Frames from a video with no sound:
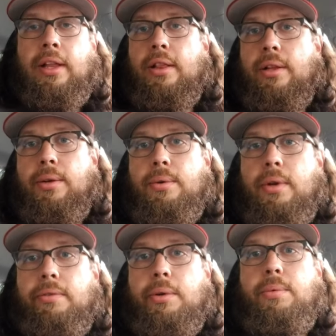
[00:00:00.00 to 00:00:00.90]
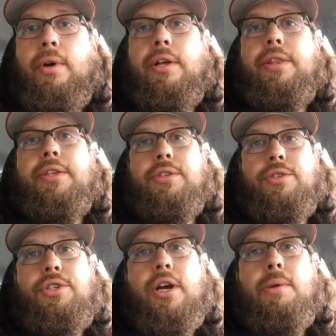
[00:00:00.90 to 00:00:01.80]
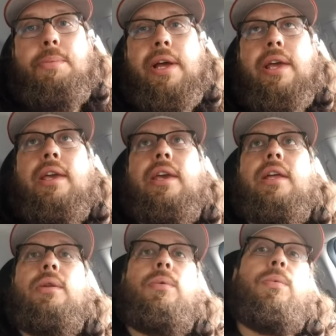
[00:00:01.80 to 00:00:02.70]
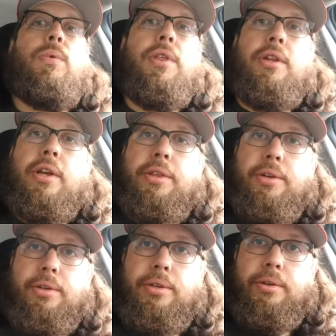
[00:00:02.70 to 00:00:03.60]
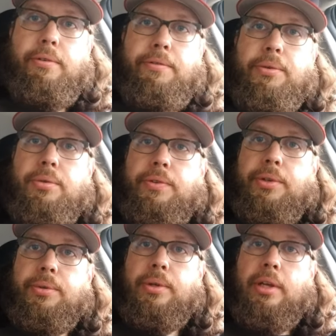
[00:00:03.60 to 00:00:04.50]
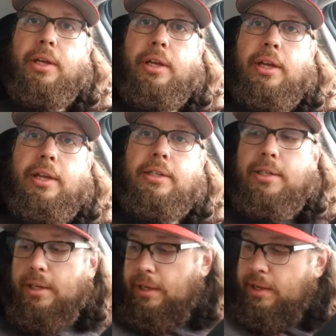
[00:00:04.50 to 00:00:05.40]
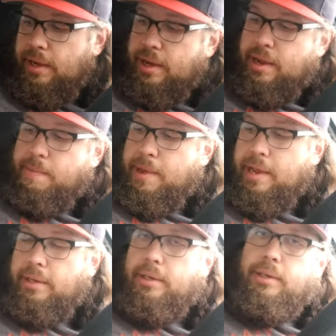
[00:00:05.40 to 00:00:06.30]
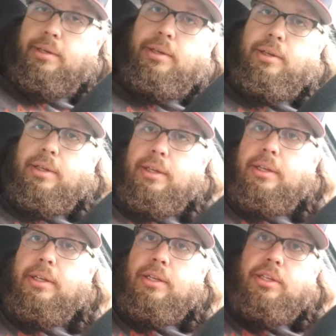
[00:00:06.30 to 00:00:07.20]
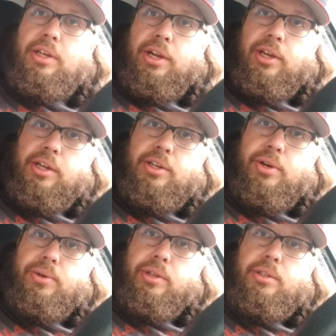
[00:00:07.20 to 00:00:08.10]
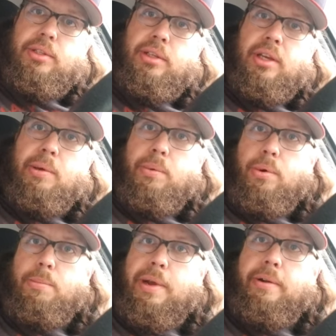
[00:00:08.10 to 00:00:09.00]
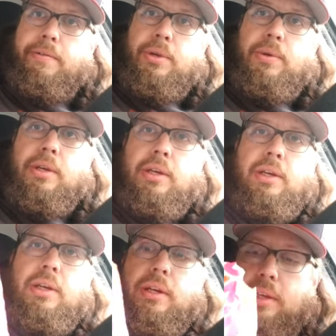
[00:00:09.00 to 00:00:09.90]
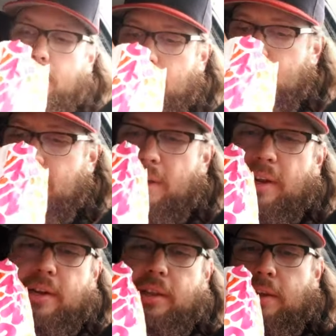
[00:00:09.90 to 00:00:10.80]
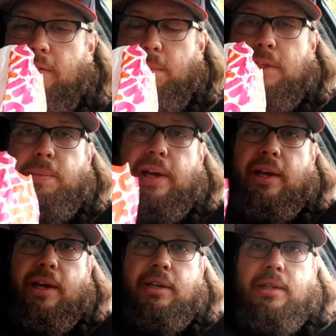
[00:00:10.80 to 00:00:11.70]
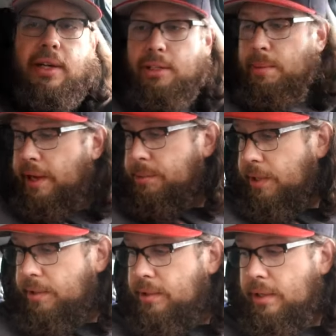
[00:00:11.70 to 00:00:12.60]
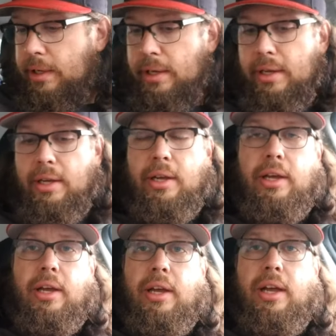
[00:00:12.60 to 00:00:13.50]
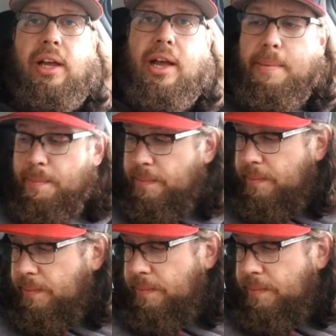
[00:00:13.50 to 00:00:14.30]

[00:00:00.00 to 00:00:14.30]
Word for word: Hello everyone, this is John back again with another food review, and today I am at Dunkin' Donuts. What am I reviewing? Nothing from this bag, I just got some hash browns. Um,